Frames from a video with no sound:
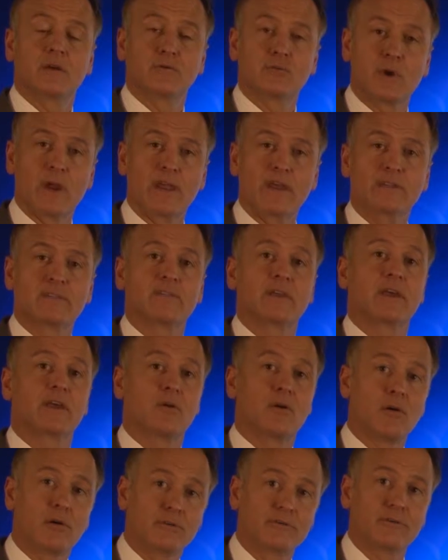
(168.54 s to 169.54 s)
rates
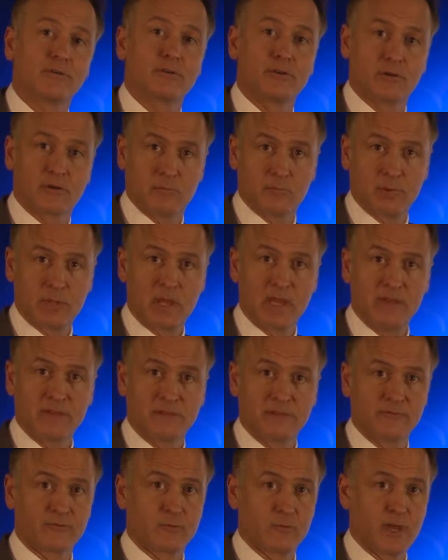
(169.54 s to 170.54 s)
and also your
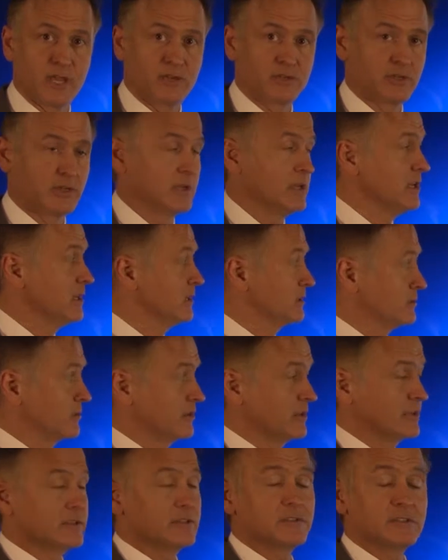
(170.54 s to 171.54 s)
compliance information.
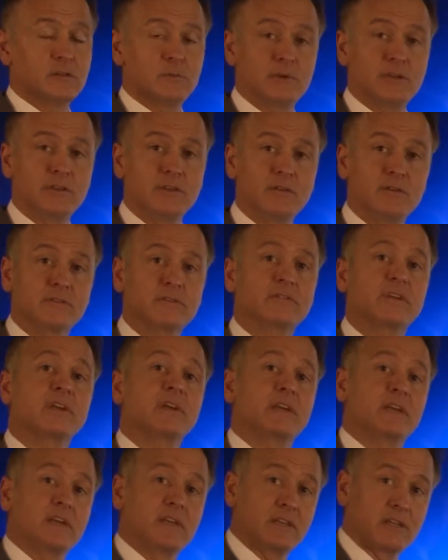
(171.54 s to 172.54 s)
So this is to be used
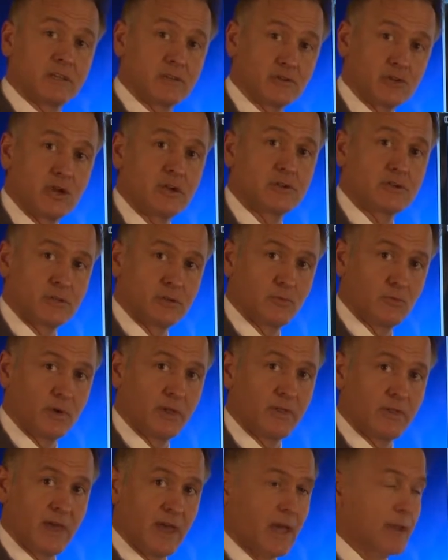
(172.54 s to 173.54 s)
in conjunction
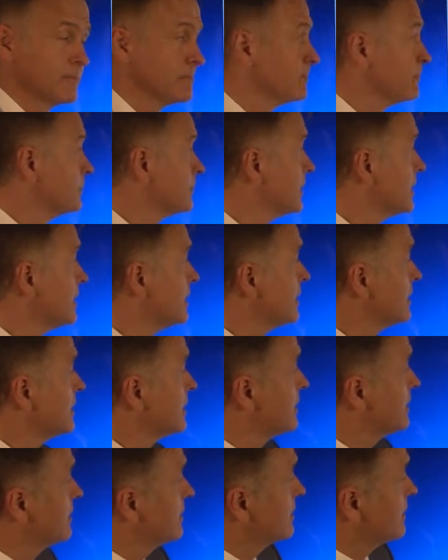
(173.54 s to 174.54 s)
with that.
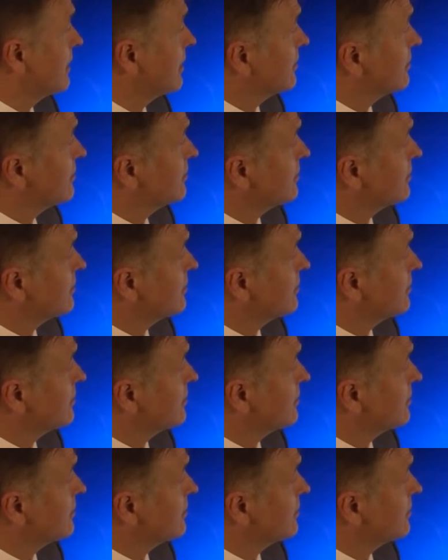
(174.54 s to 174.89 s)
Now